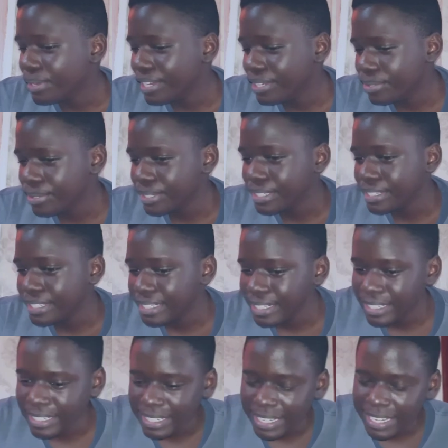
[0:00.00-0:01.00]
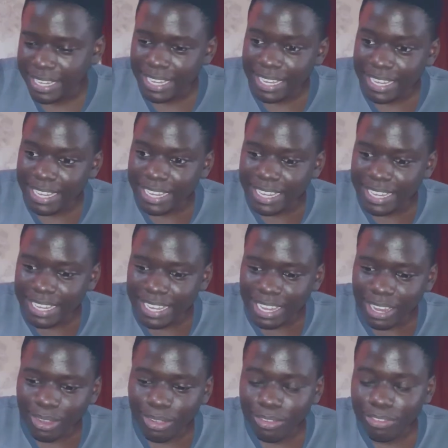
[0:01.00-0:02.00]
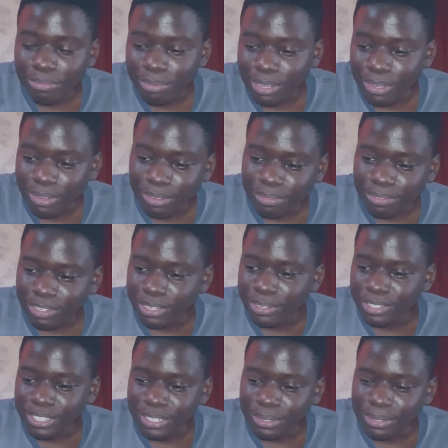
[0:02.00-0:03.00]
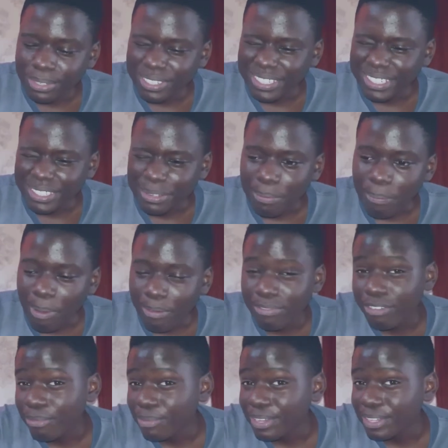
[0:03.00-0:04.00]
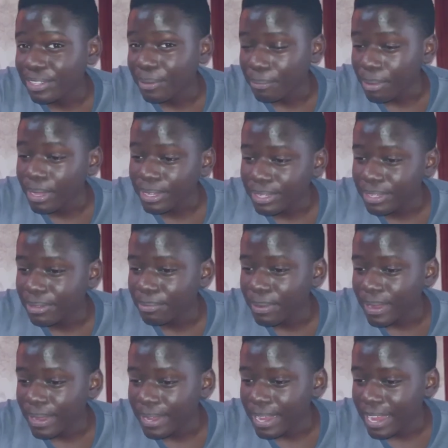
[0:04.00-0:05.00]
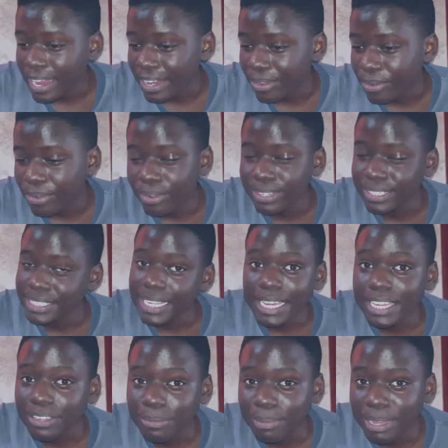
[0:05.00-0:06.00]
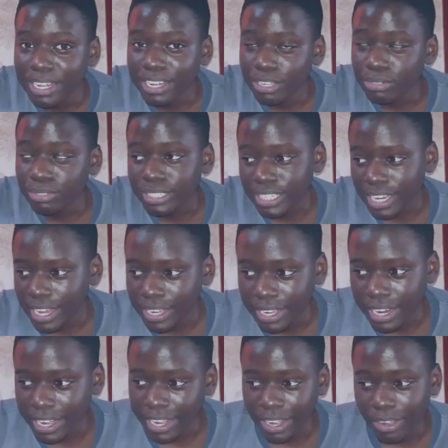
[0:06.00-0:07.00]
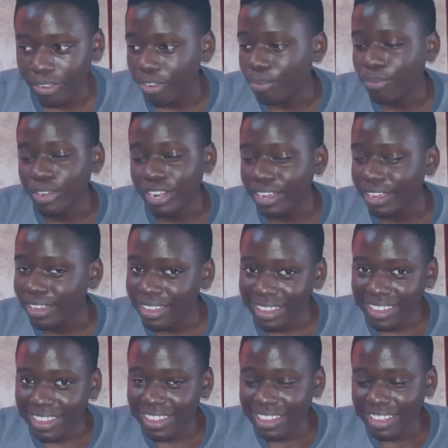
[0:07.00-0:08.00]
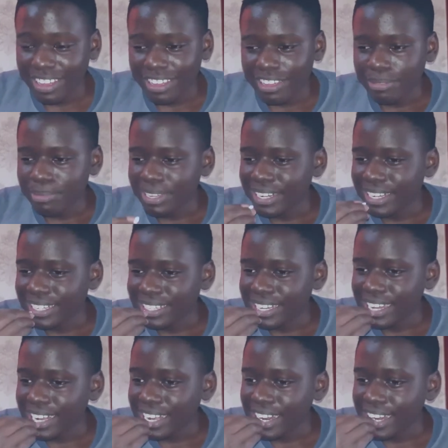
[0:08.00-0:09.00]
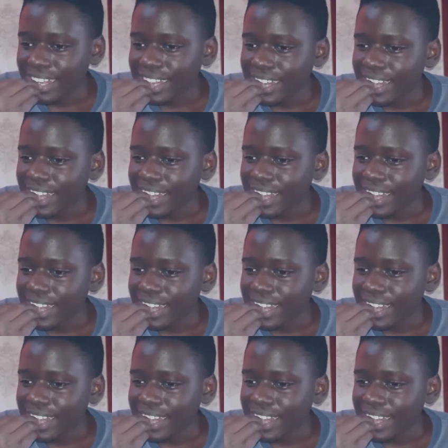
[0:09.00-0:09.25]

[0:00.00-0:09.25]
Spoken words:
It was, out of my old videos, it was performing the best, but I don't know, sahi imeenda too stagnant. I don't know mbona imeenda stagnant.